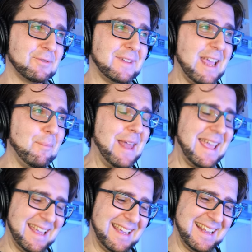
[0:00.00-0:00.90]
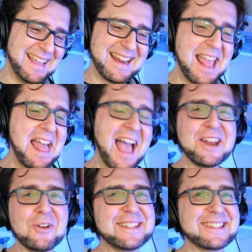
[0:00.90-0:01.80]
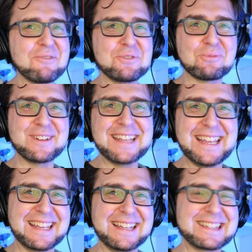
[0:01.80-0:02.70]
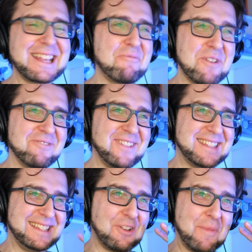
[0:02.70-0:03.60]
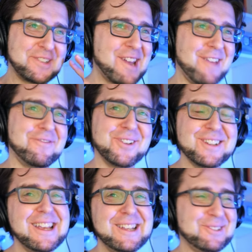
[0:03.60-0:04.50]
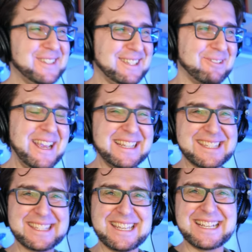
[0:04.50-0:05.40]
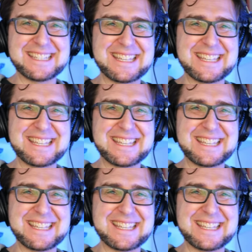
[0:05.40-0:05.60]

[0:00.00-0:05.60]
have a brief moment of clarity. It's like we're investing so much effort to just create six